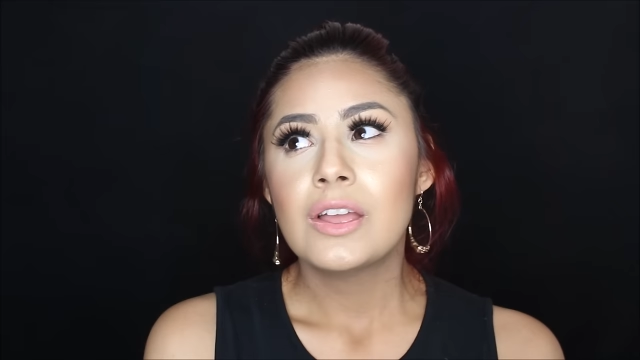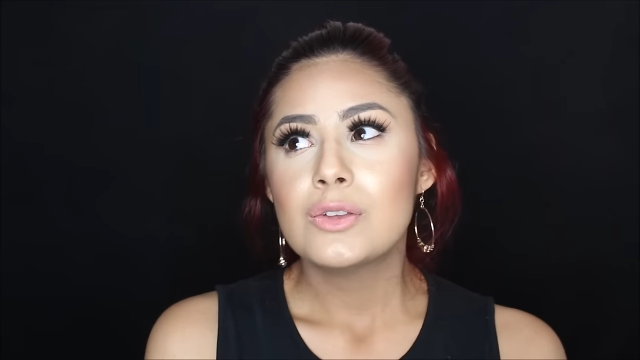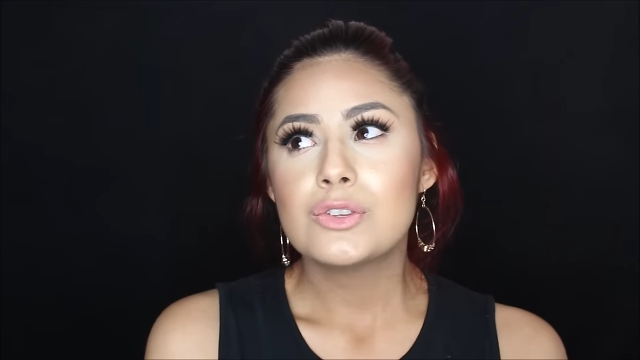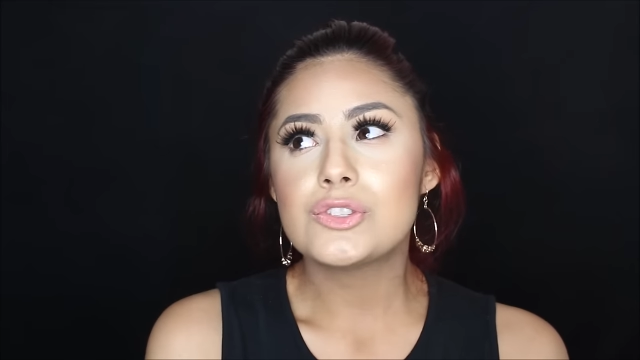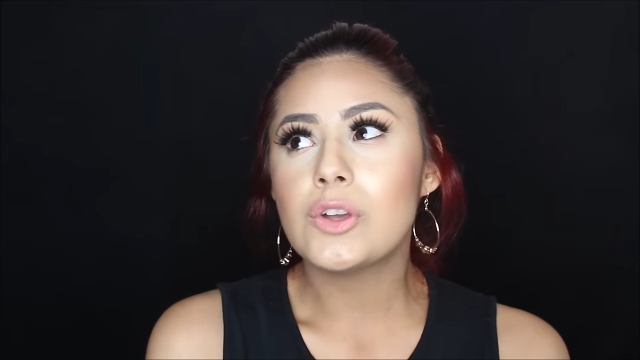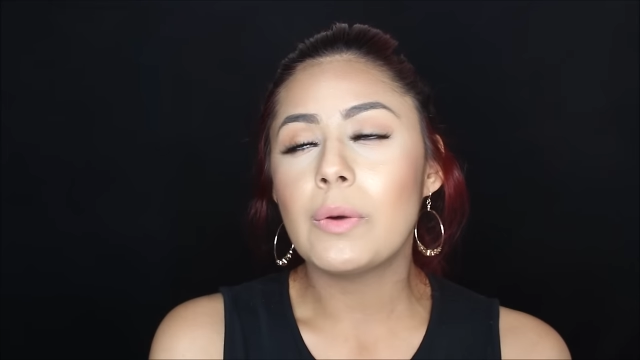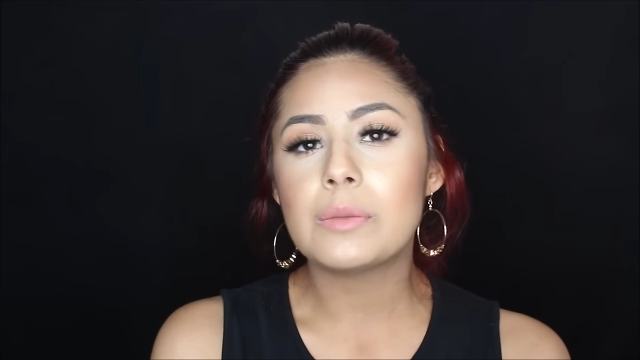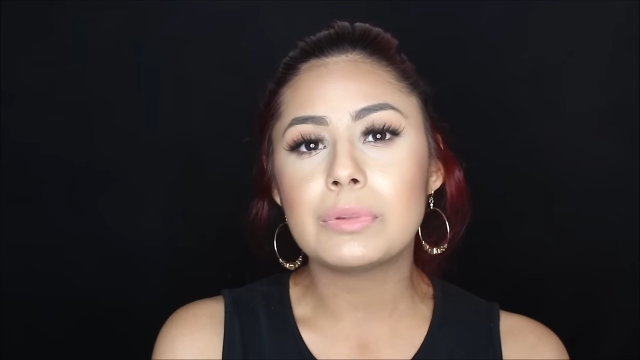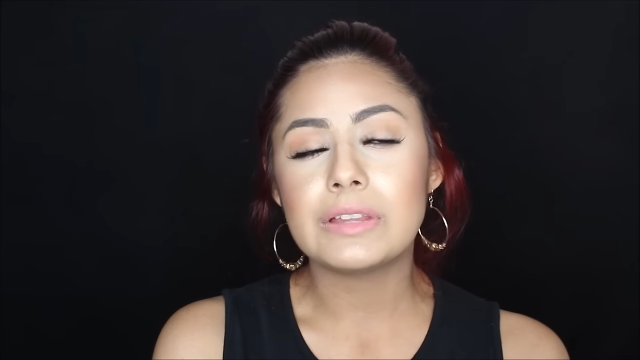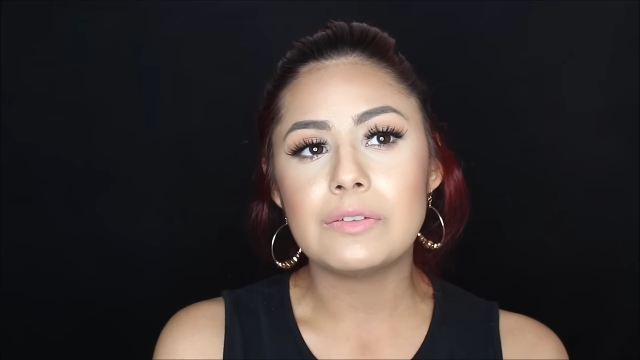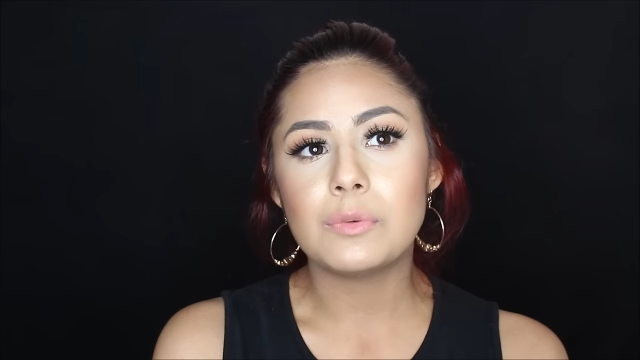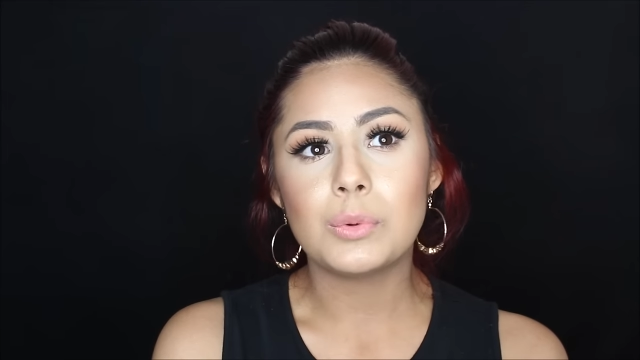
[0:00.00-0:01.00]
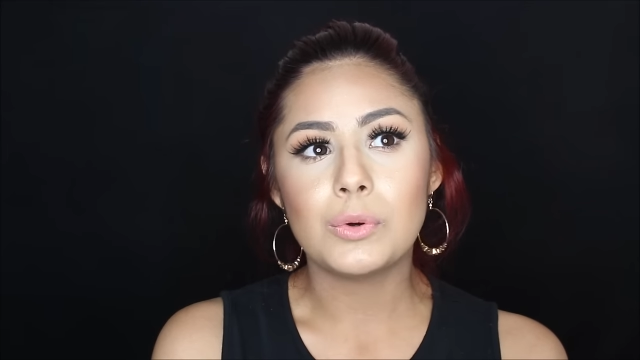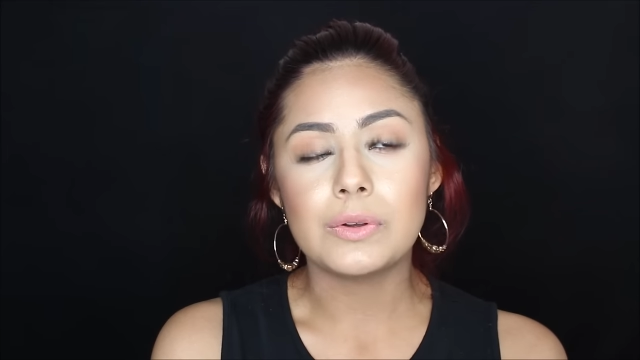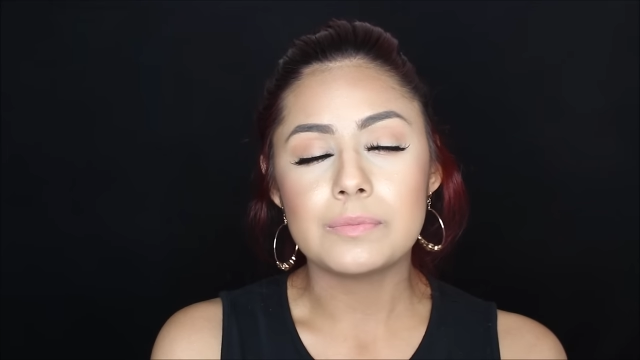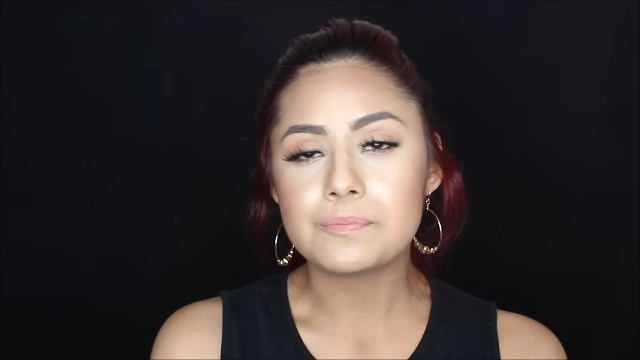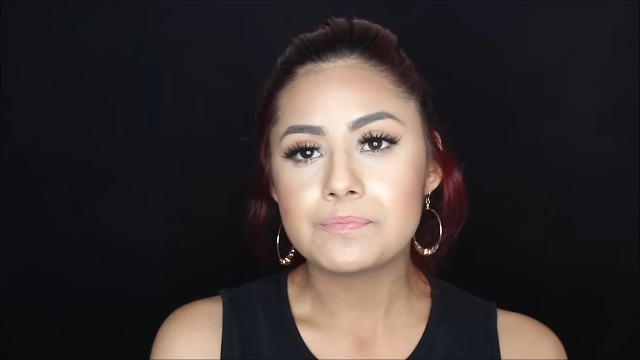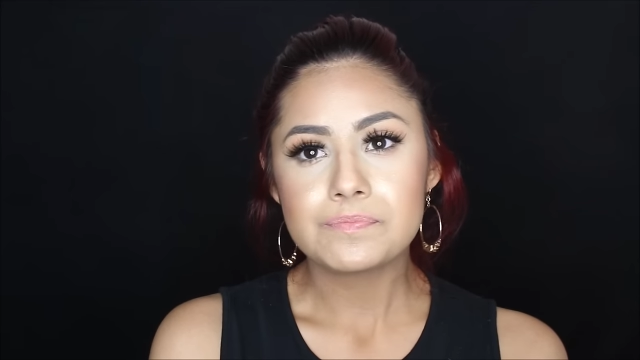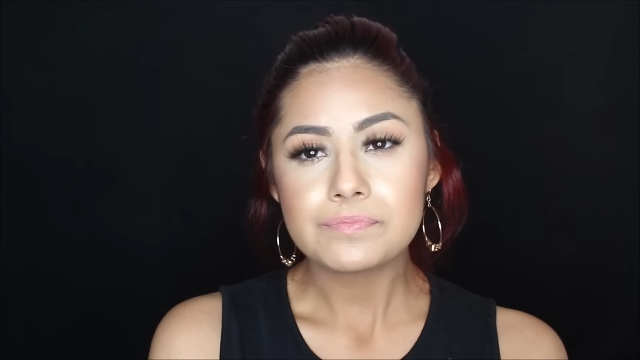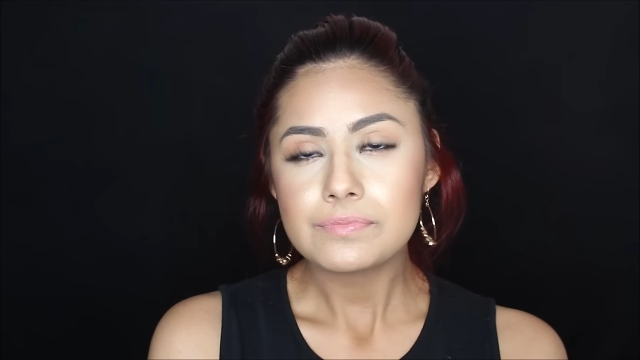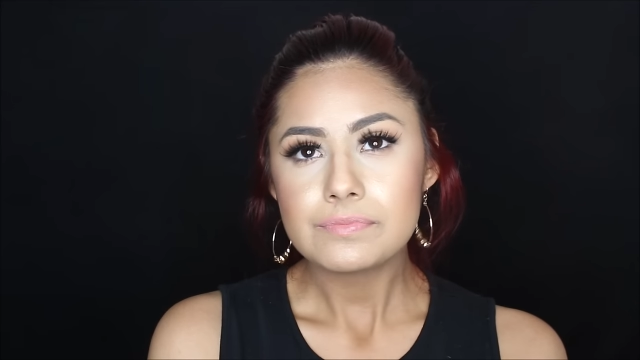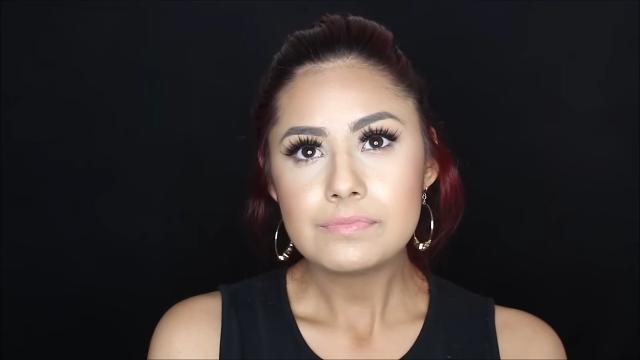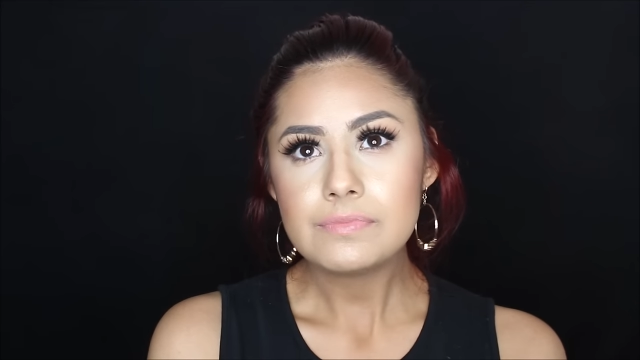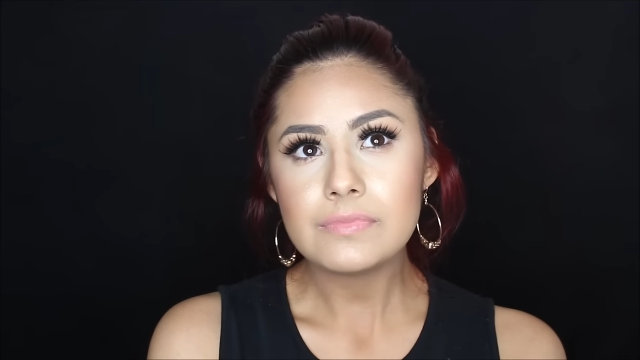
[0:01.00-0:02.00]
so unbelievable, and
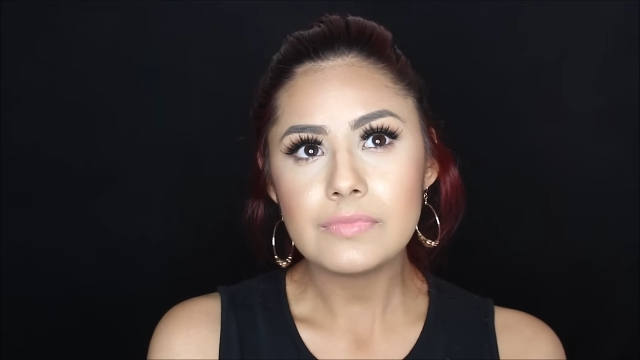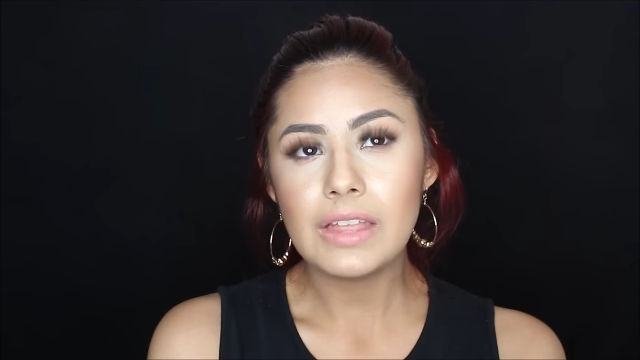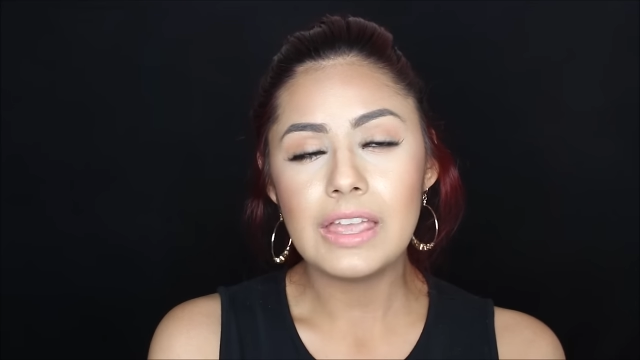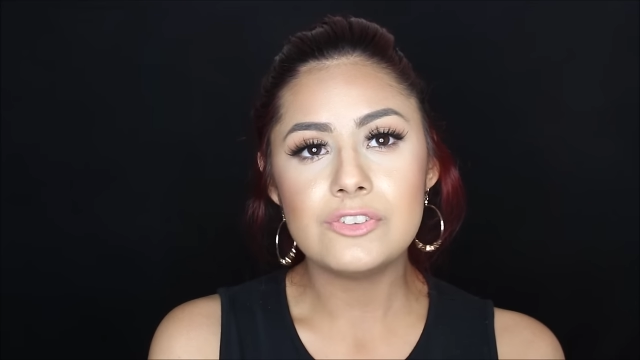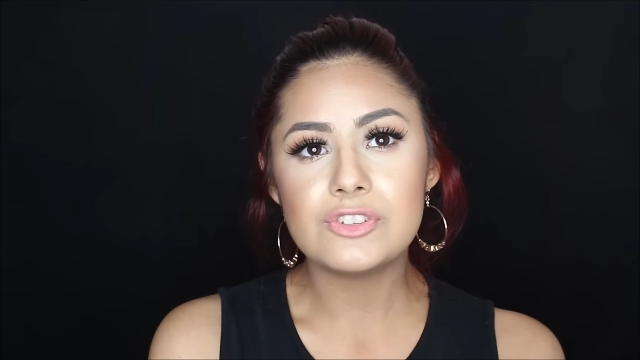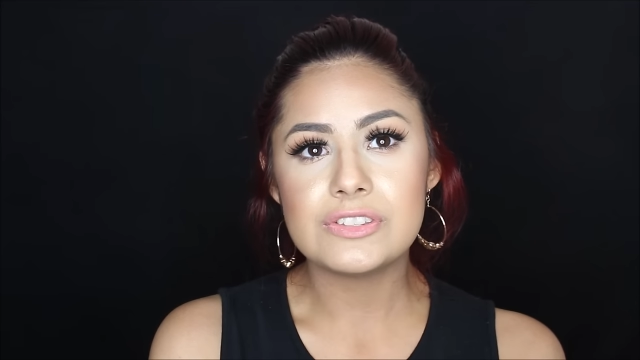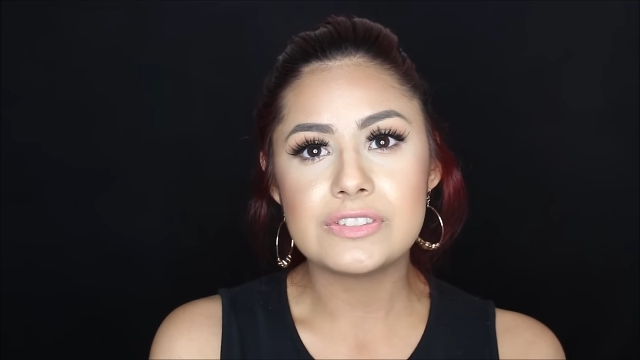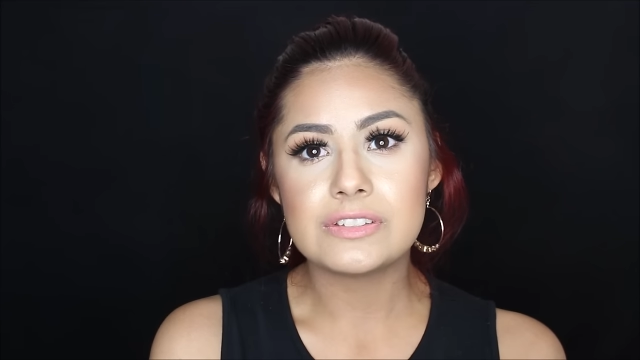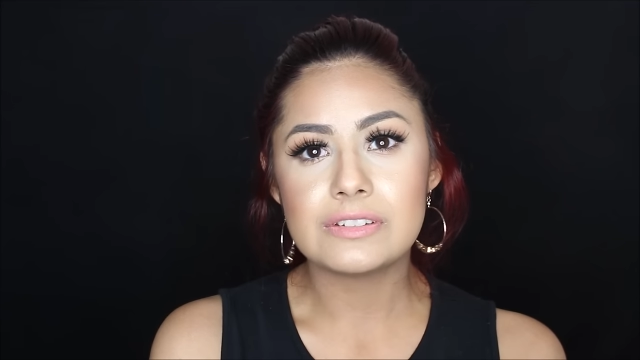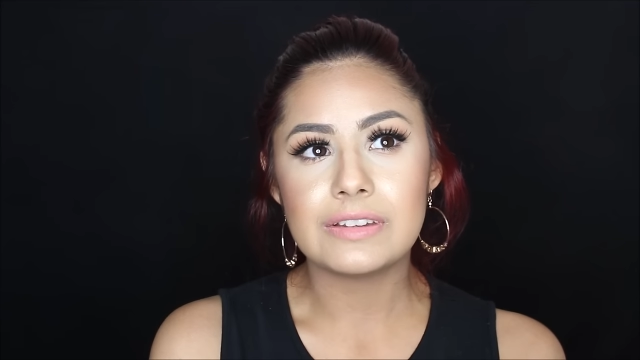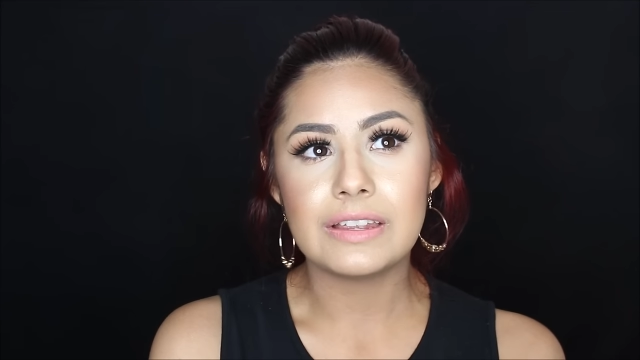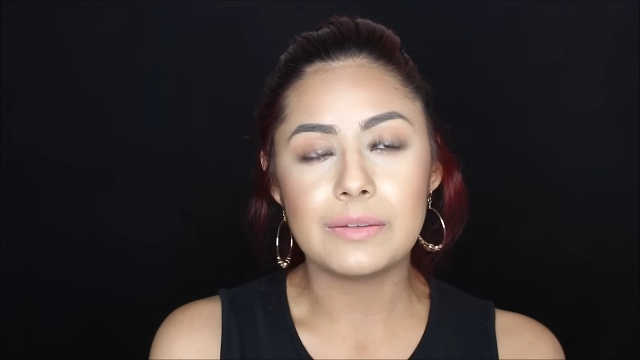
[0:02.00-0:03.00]
this